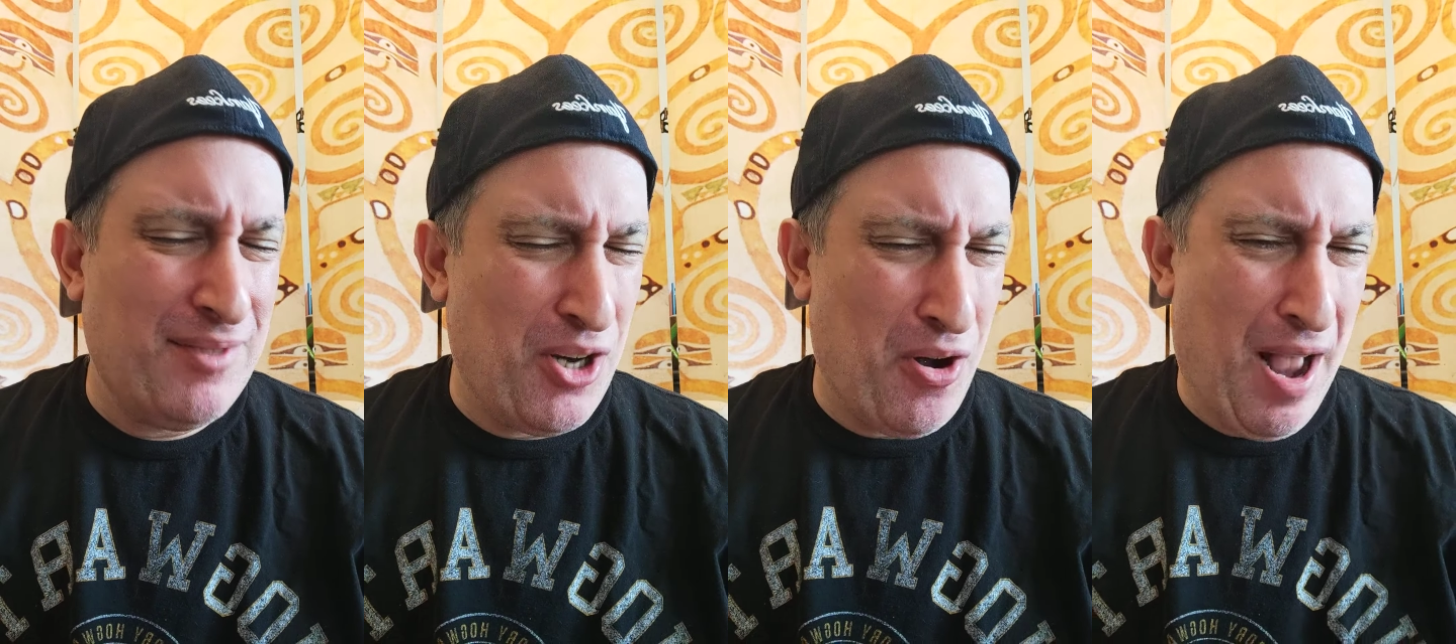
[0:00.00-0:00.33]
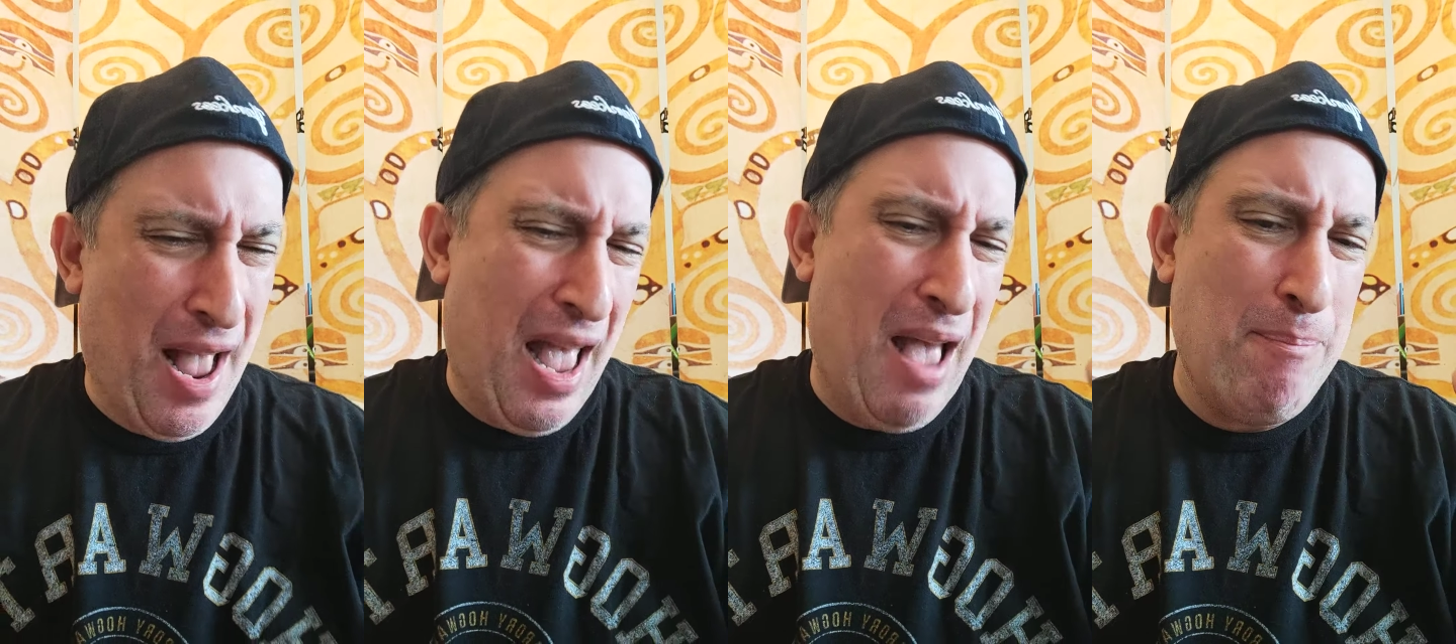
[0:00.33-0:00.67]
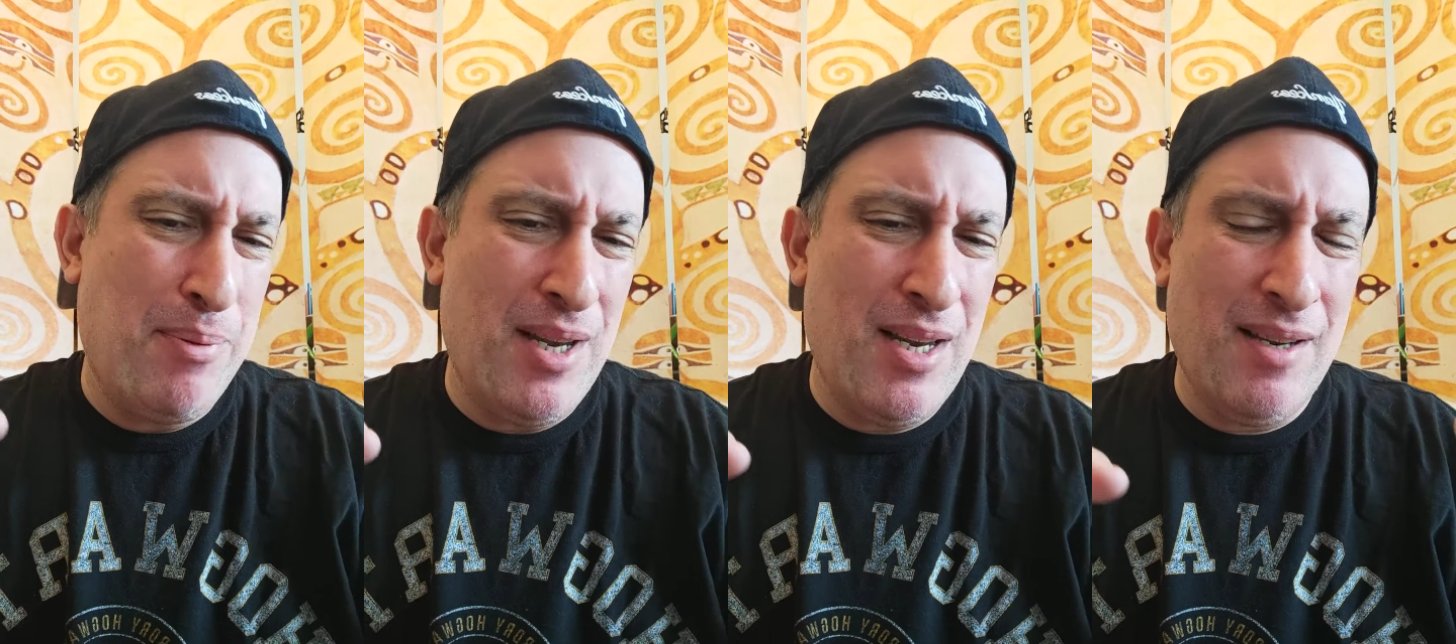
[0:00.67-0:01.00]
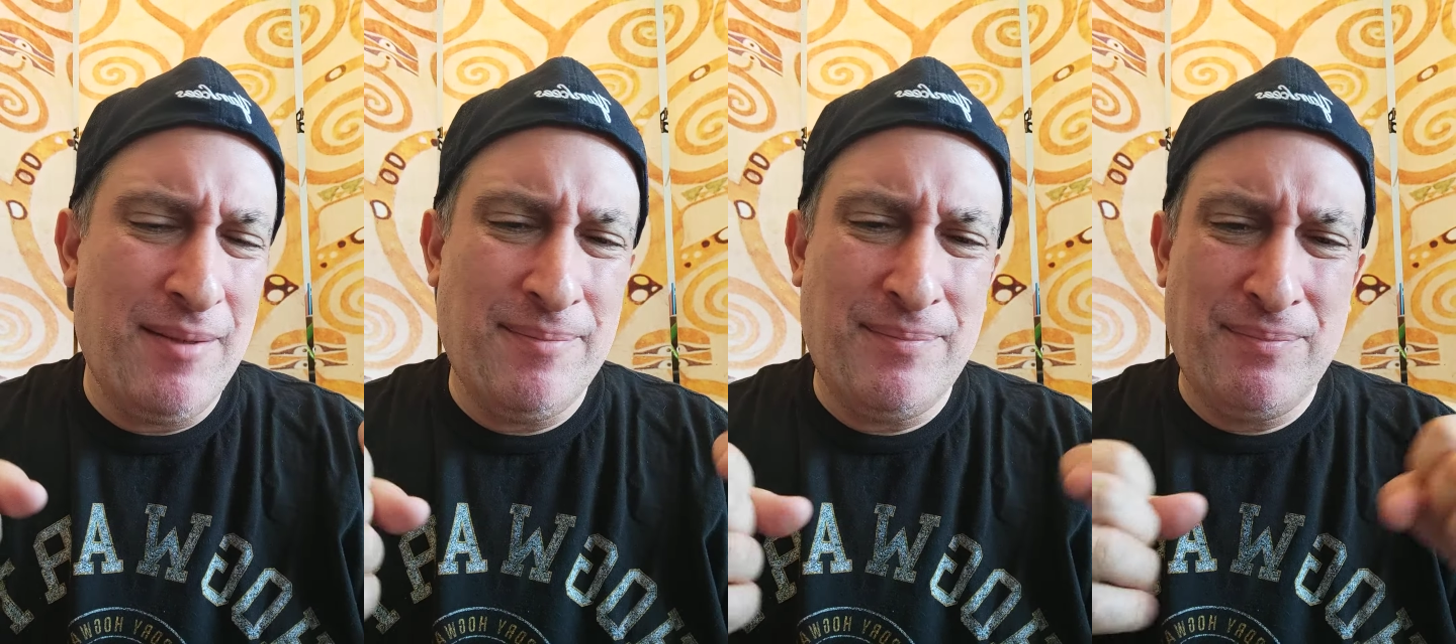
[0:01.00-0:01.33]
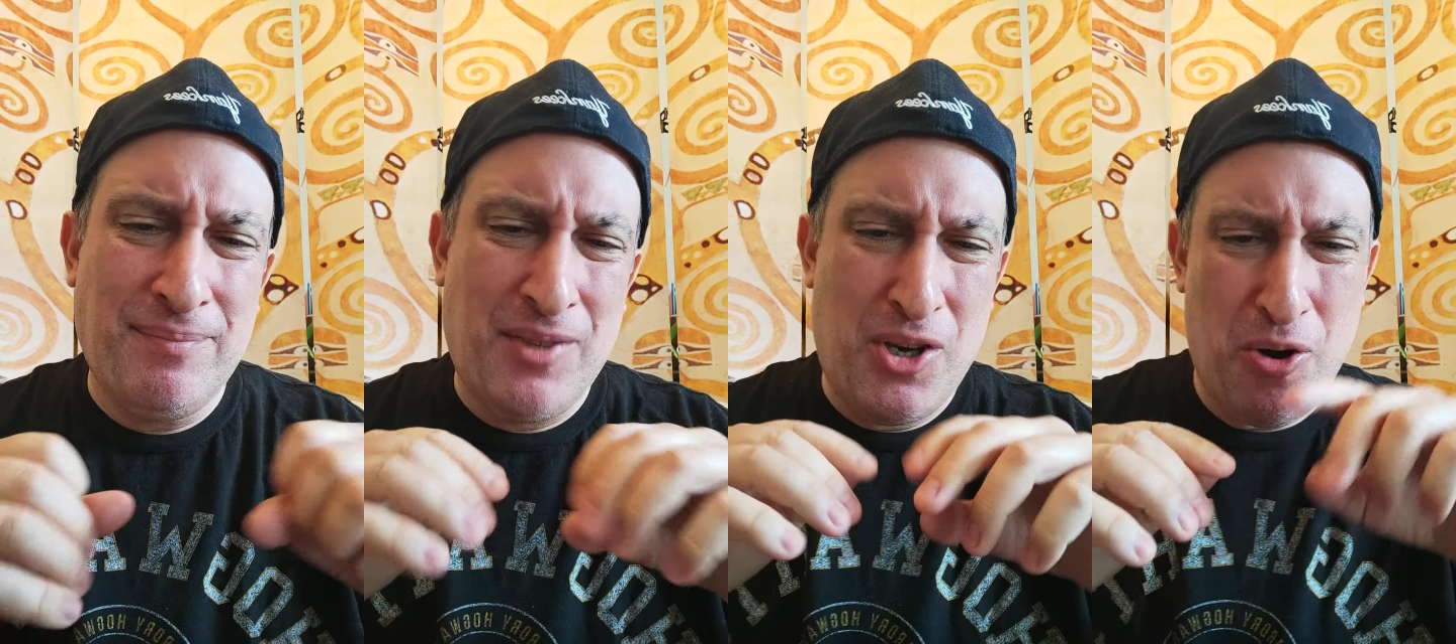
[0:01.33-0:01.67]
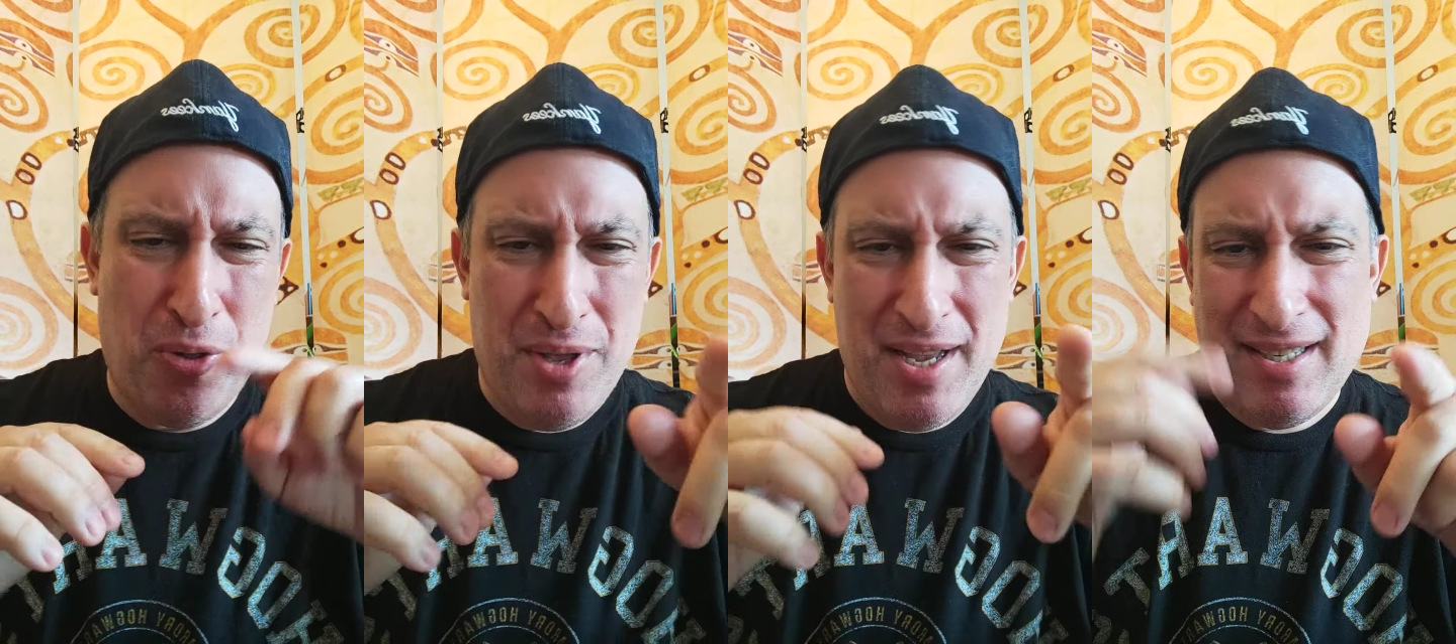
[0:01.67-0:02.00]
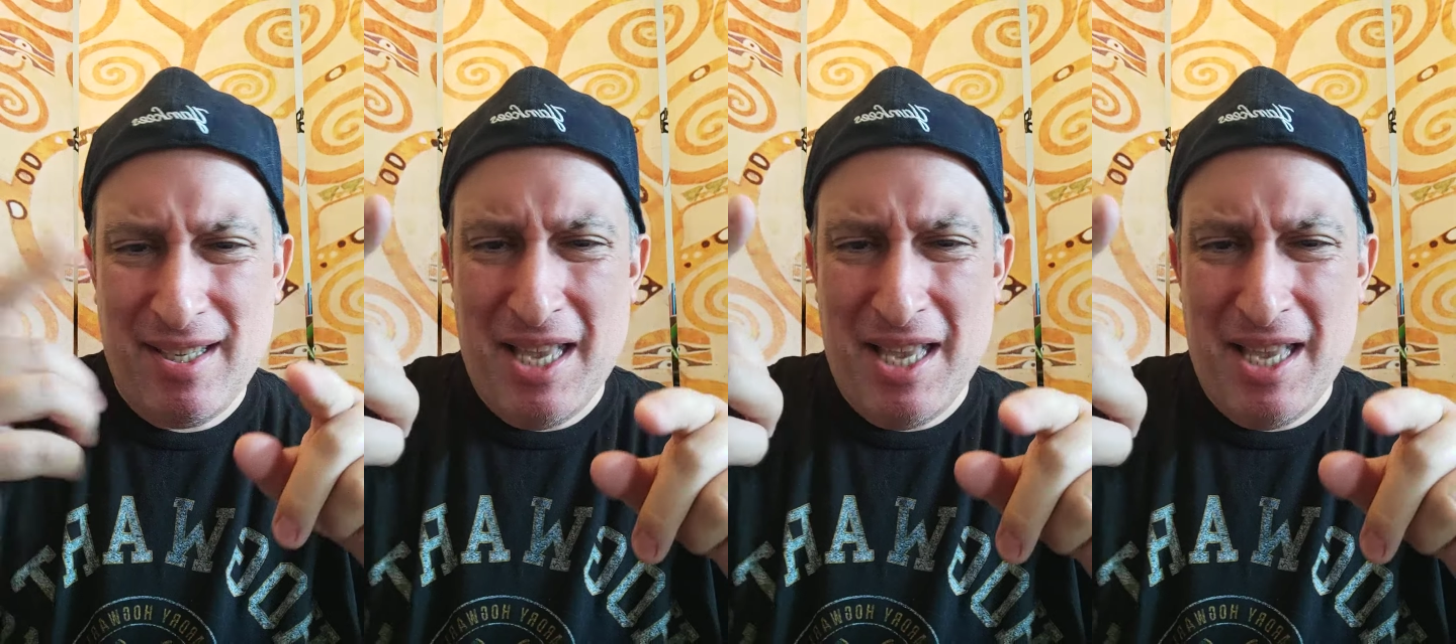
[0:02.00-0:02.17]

you're happy, you're this,